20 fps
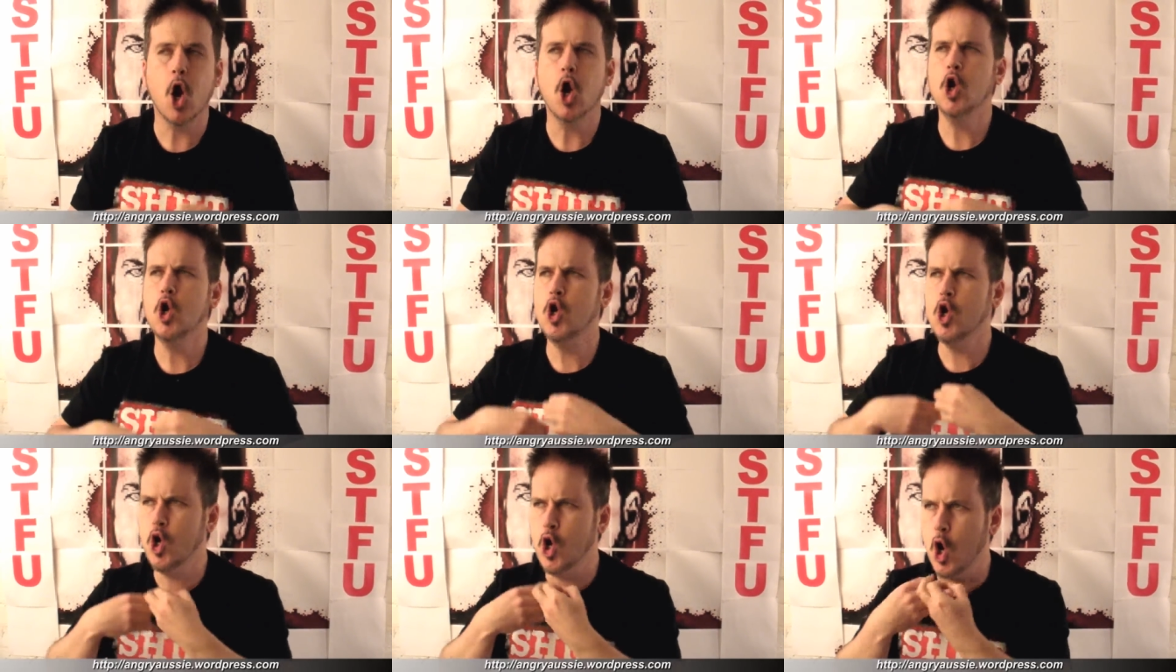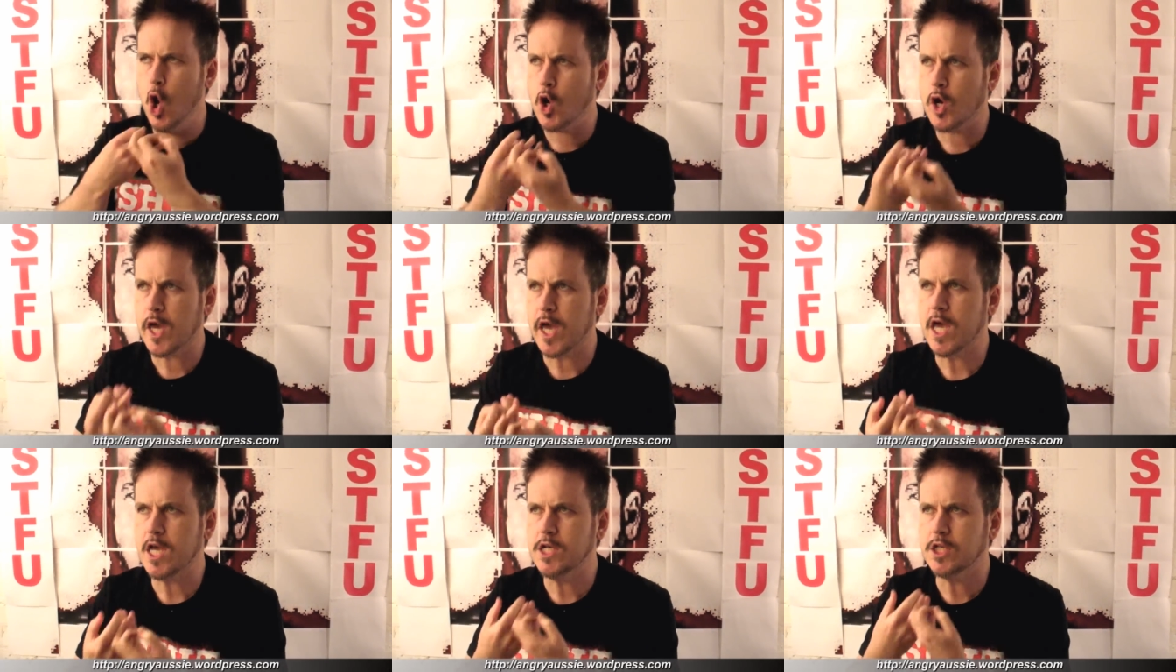
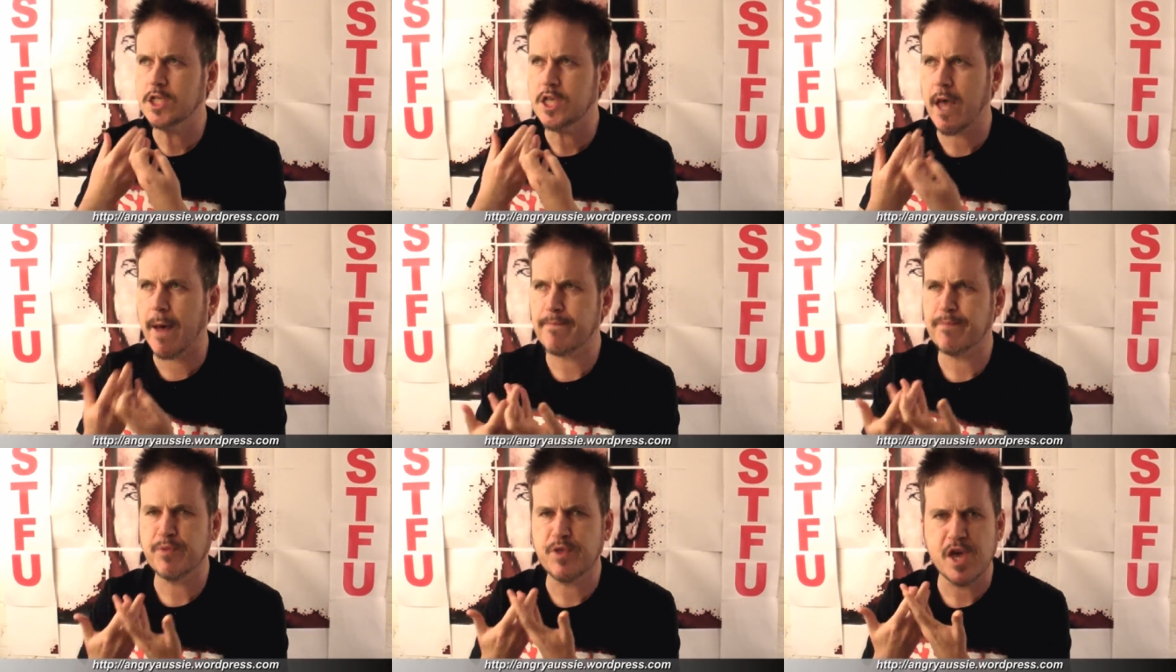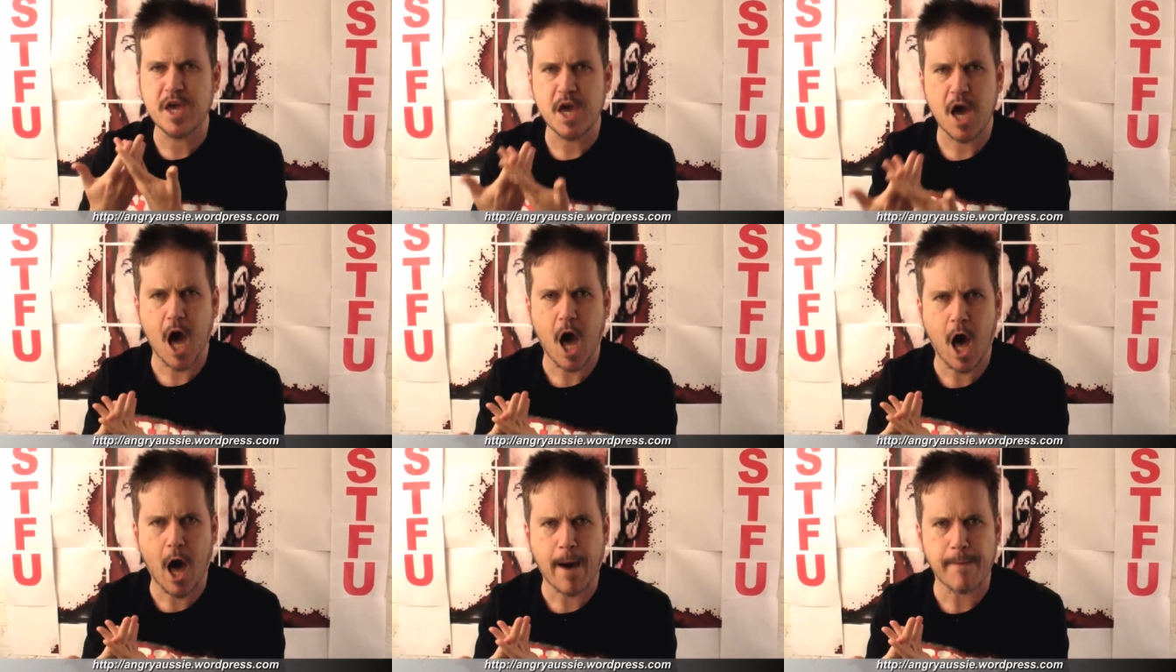looking something
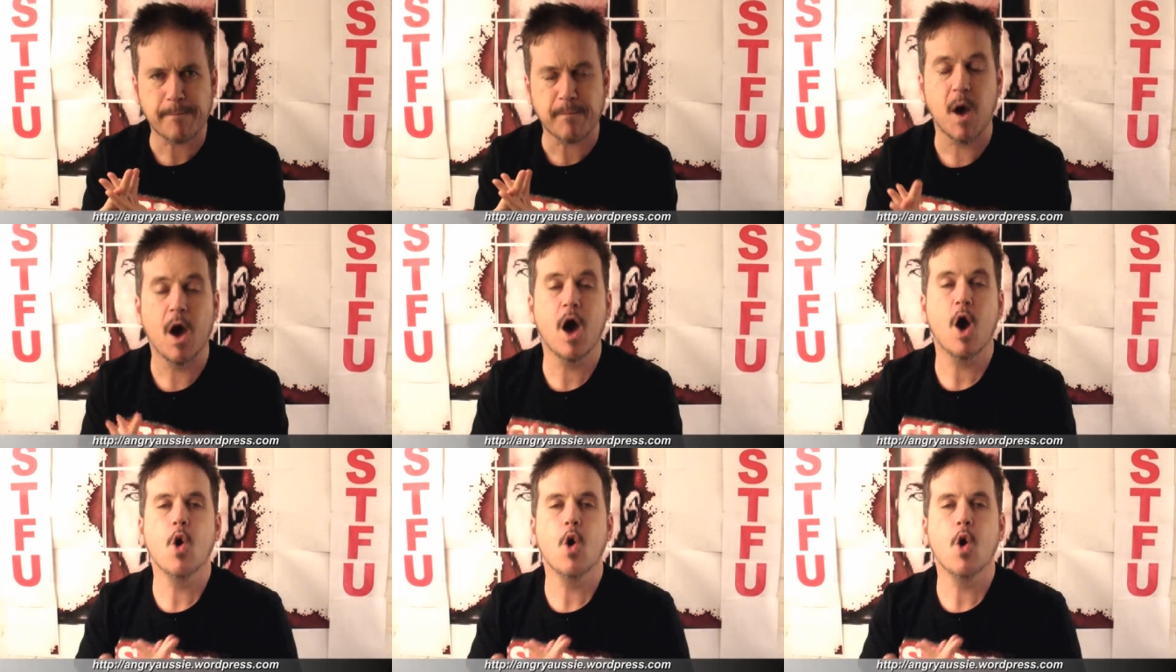up